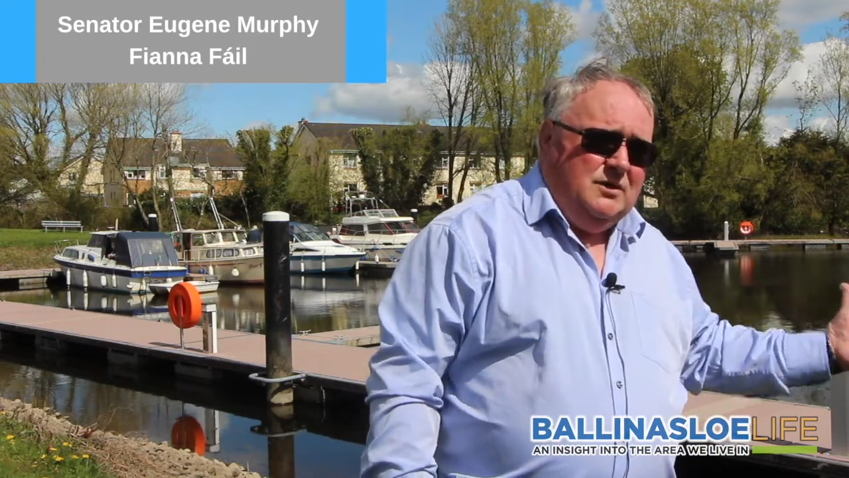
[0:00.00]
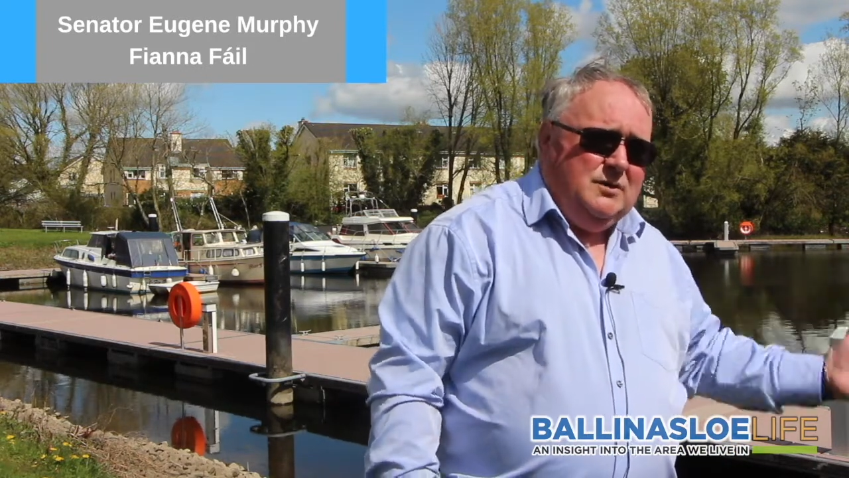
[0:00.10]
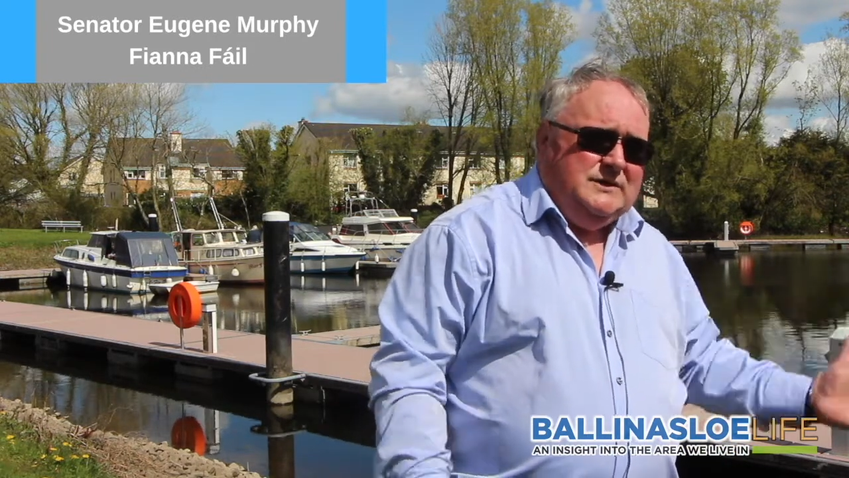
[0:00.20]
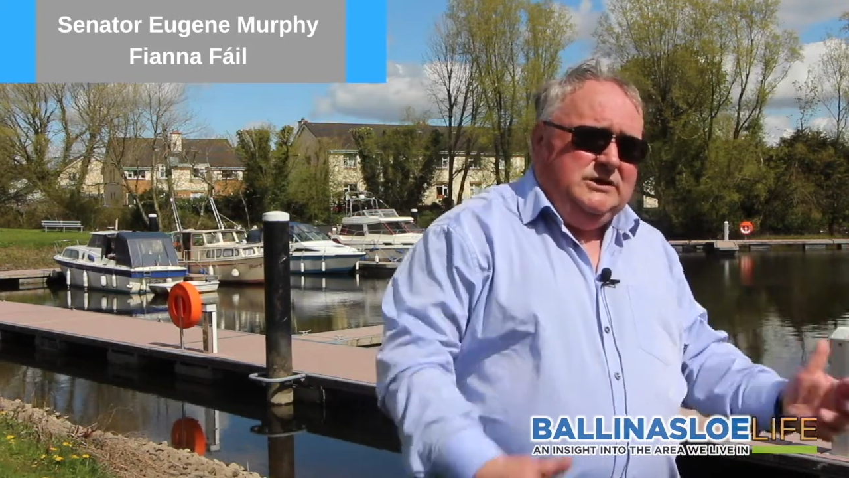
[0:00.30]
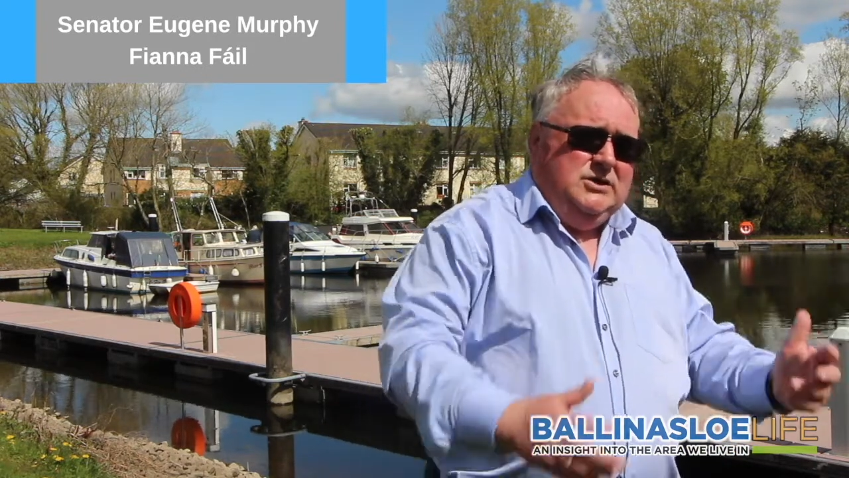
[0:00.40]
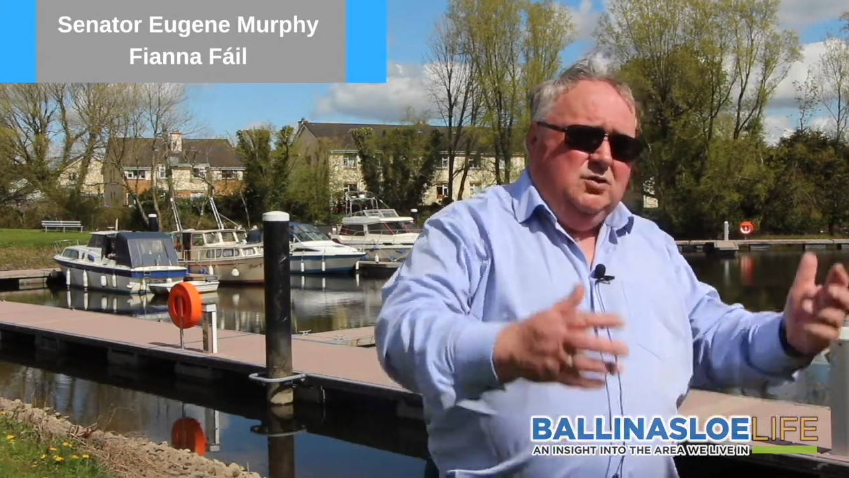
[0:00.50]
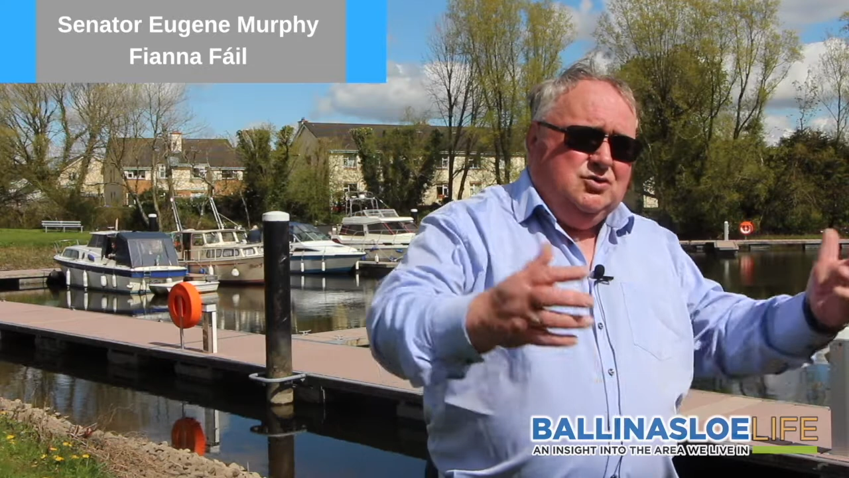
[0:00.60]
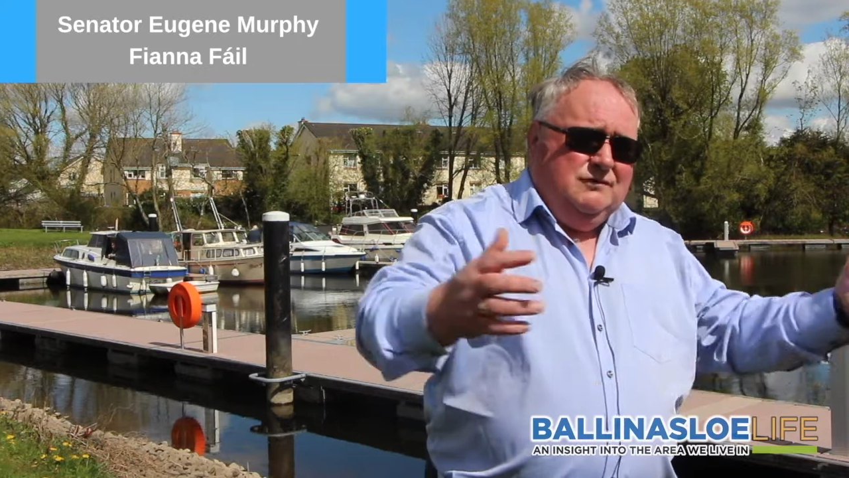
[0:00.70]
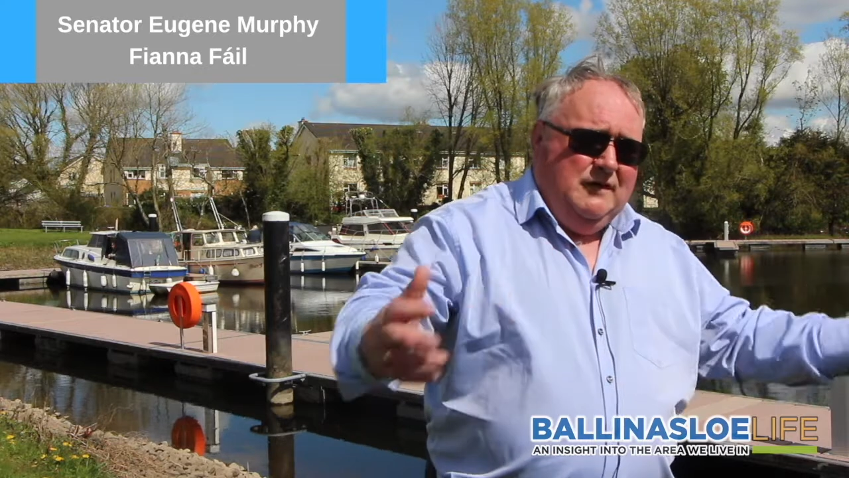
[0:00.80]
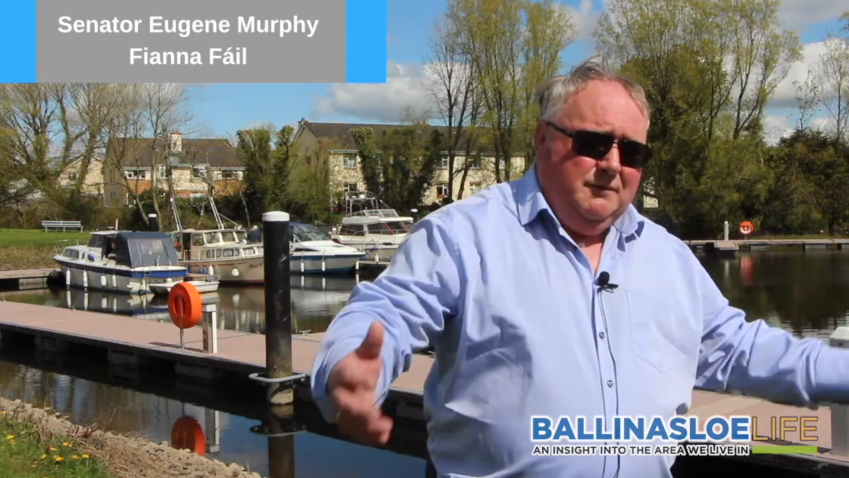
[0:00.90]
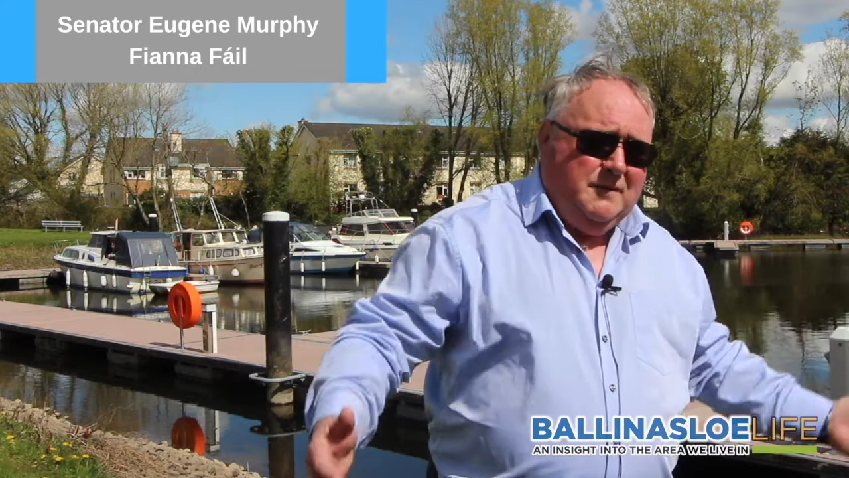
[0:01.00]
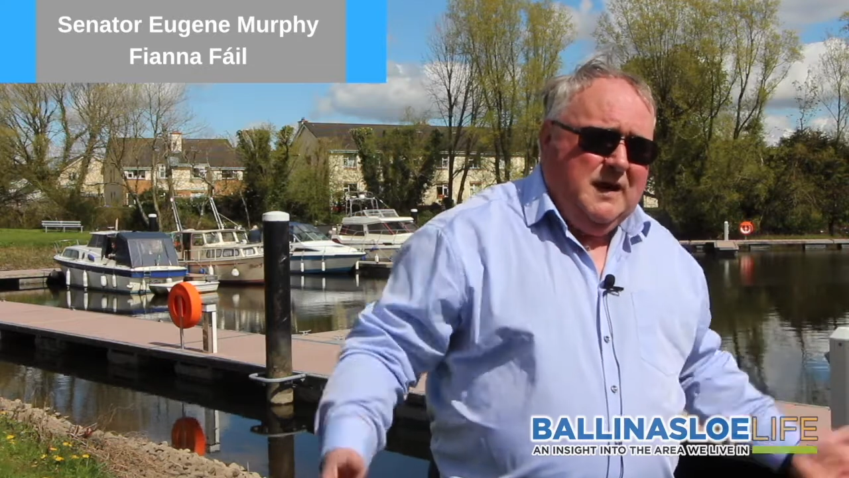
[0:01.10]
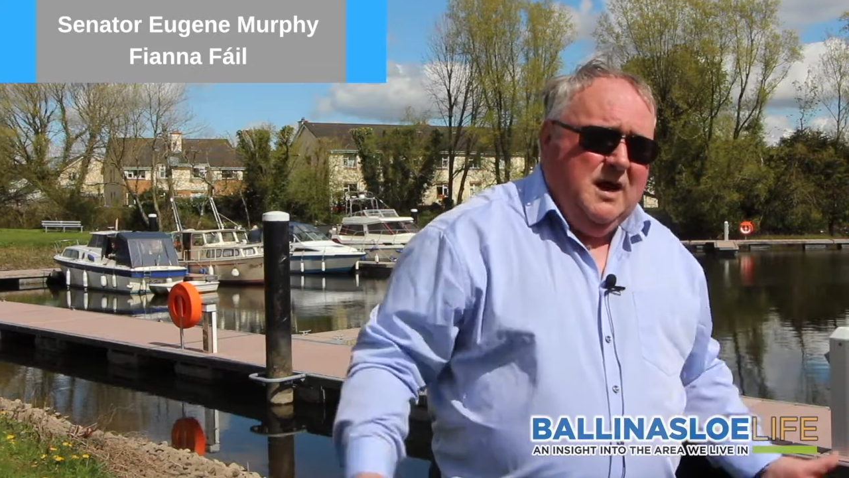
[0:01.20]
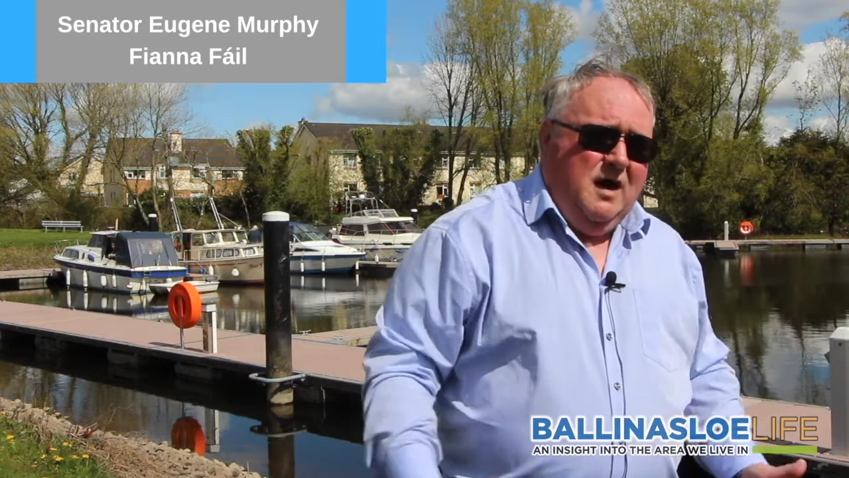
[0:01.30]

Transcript: There was a huge development